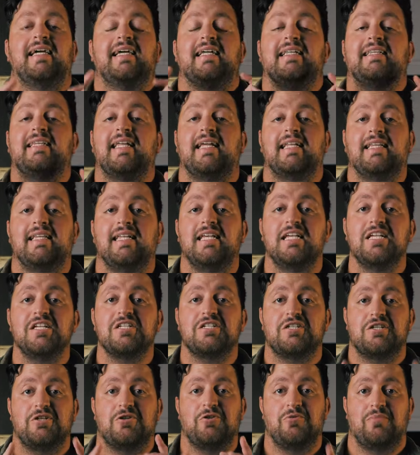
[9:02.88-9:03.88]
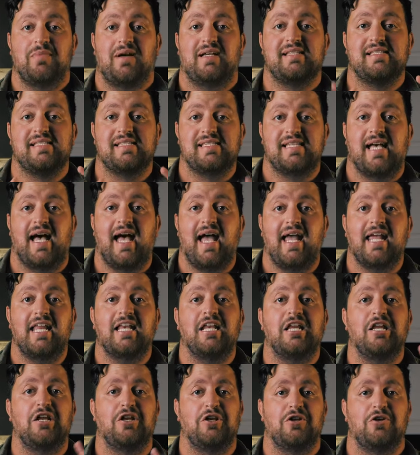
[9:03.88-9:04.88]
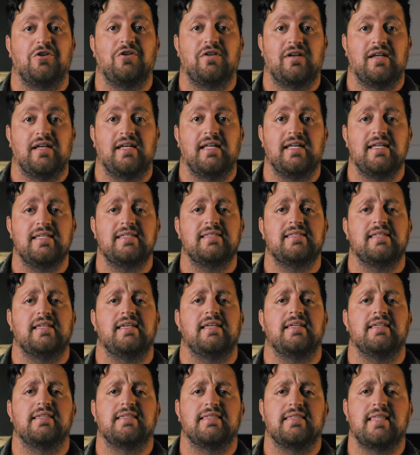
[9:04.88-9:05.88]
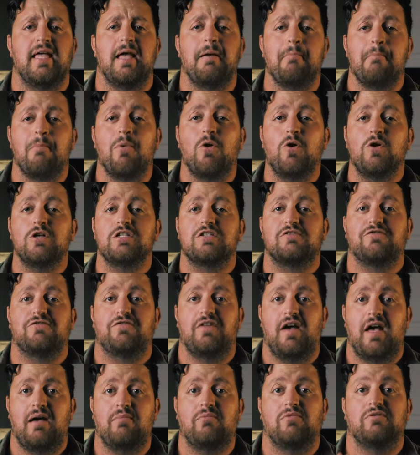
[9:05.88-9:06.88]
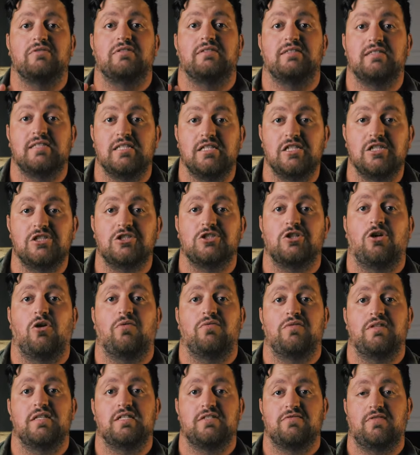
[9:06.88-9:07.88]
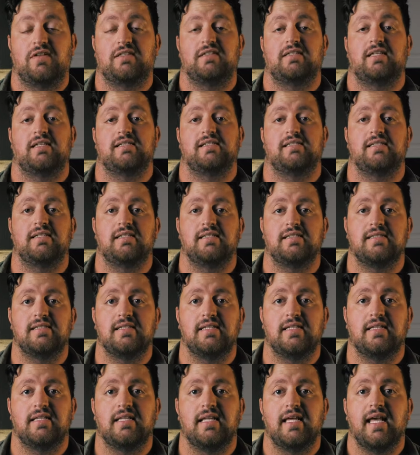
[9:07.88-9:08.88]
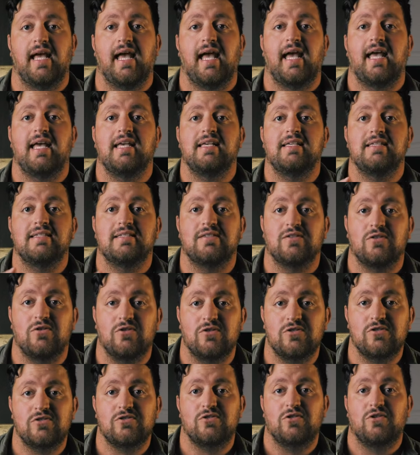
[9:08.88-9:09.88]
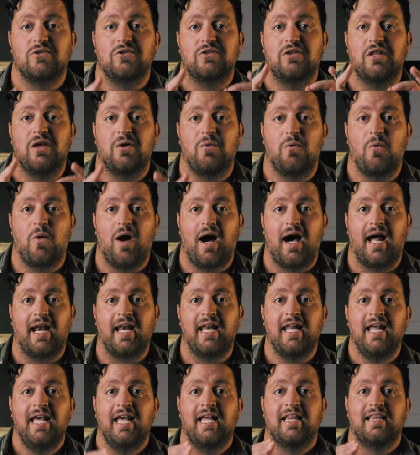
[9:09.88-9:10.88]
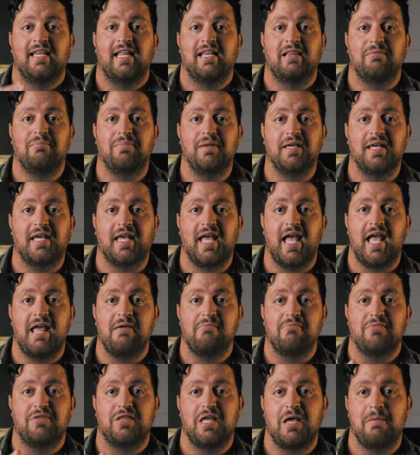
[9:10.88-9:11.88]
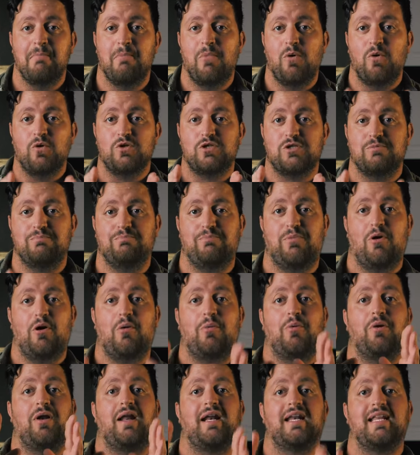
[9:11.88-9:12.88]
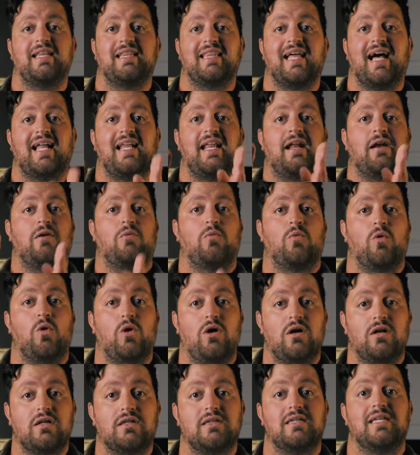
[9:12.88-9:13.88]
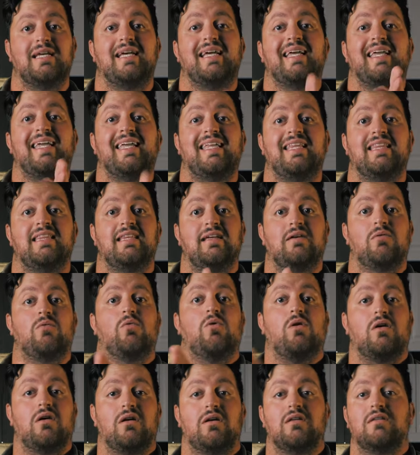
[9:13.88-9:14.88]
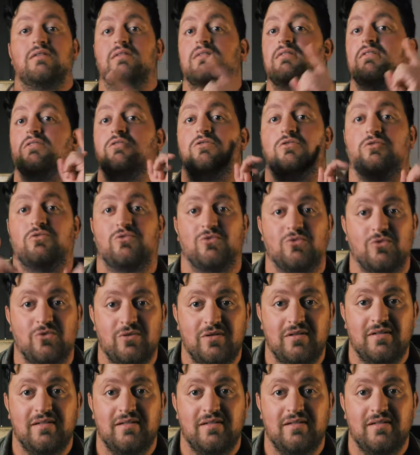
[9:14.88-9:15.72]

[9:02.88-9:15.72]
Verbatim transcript: The dish you must sign in your list is the most famous dish of this fantastic city. It is also the one that became the most popular Italian word in the world too.